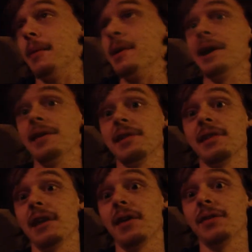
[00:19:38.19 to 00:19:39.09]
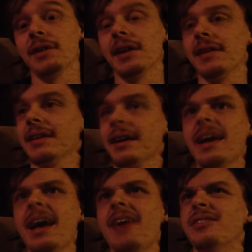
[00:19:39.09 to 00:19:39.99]
It has a lousy ending.
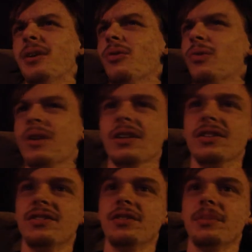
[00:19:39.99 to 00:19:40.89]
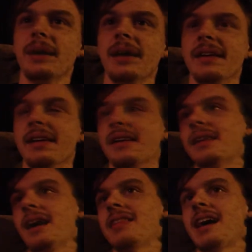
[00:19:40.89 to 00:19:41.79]
It has a really stupid ending.
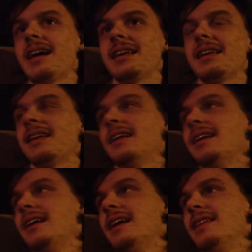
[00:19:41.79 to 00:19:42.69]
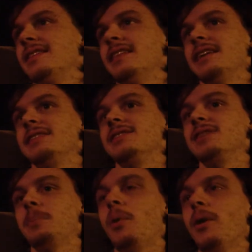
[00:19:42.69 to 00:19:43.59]
Not that it's like
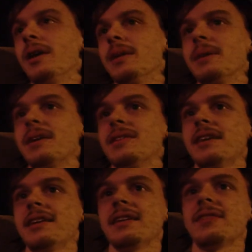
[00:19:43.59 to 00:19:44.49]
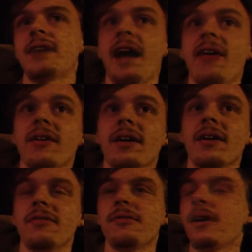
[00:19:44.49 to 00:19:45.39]
disappointing, because I didn't care
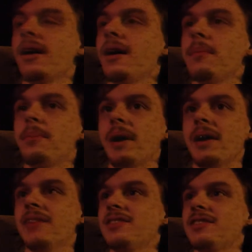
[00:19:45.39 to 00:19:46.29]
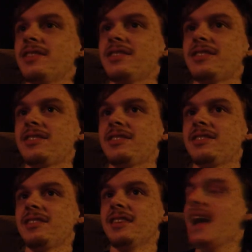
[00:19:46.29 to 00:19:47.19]
enough, but it's just
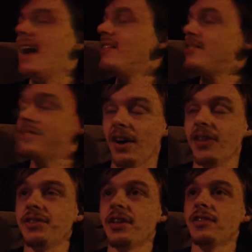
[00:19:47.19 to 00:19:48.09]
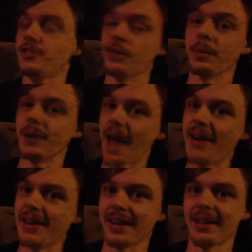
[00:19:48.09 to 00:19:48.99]
a stupid
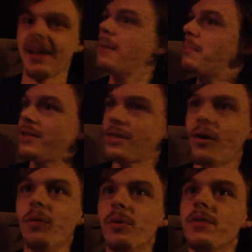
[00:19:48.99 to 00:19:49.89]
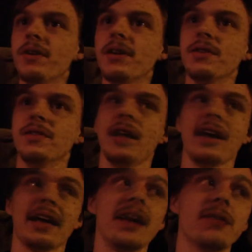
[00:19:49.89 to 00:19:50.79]
ending. But the whole movie is
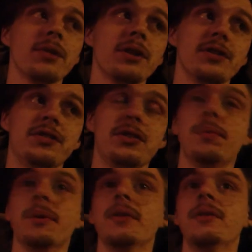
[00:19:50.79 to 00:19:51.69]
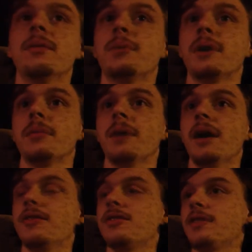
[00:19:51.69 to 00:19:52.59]
like equally stupid, pretty much.